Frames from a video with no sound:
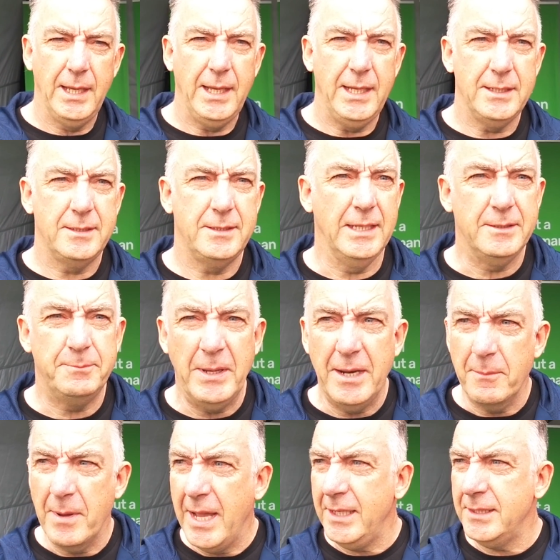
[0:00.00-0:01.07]
It's been
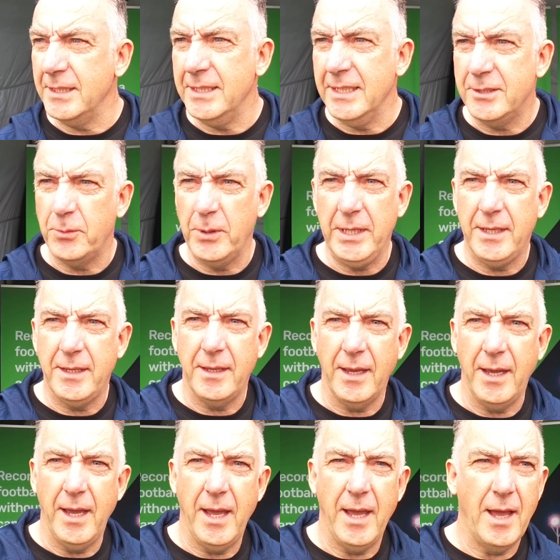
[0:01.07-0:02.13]
amazing this week.
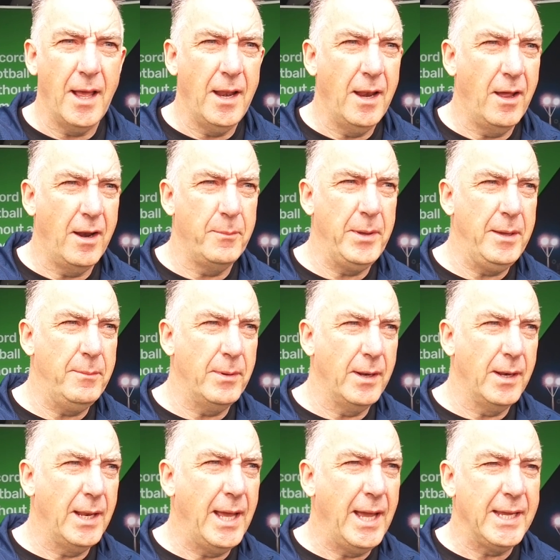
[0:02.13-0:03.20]
A lot of people
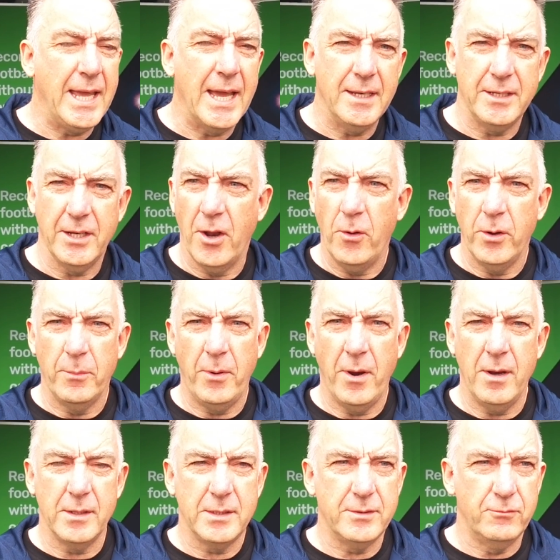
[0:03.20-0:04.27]
getting to know the
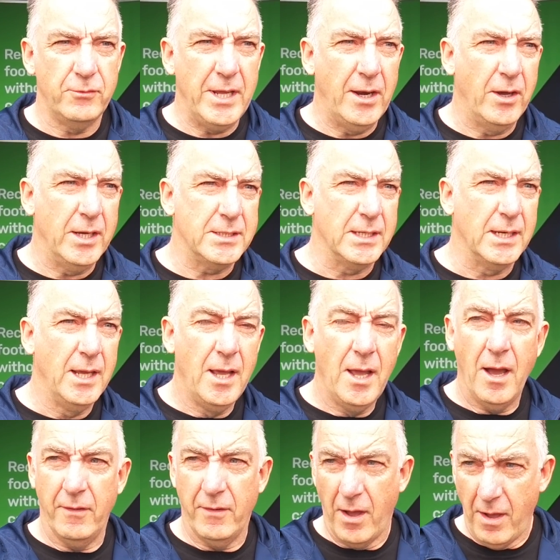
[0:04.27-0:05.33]
product and realising.
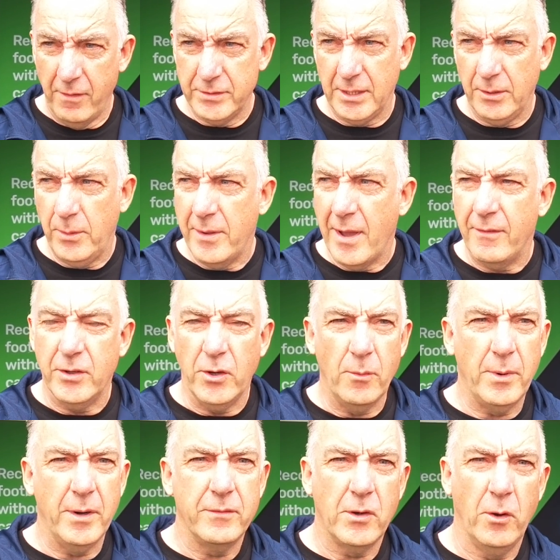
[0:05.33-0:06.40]
Obviously, we have a
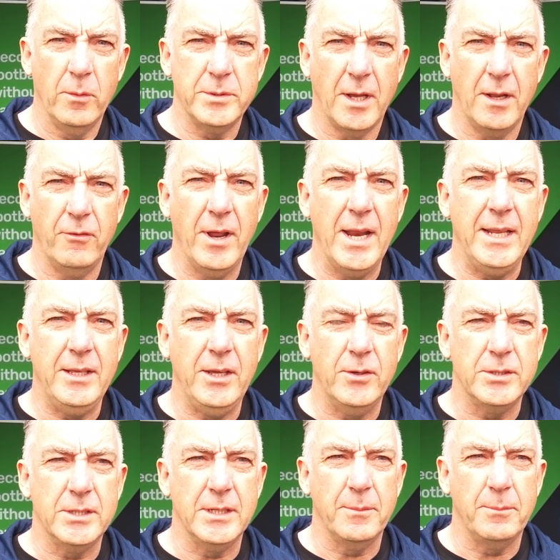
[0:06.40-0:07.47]
number of clubs already
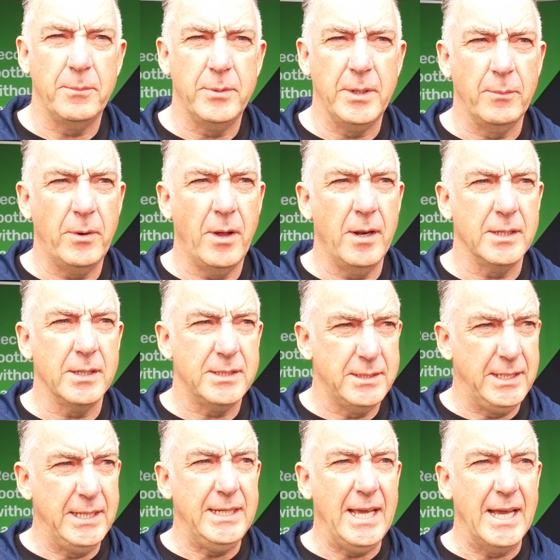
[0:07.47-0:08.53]
using the product,
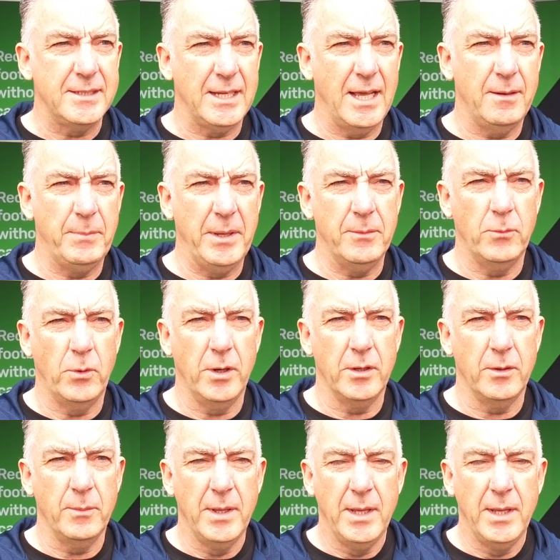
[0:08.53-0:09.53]
DDSL being one of them,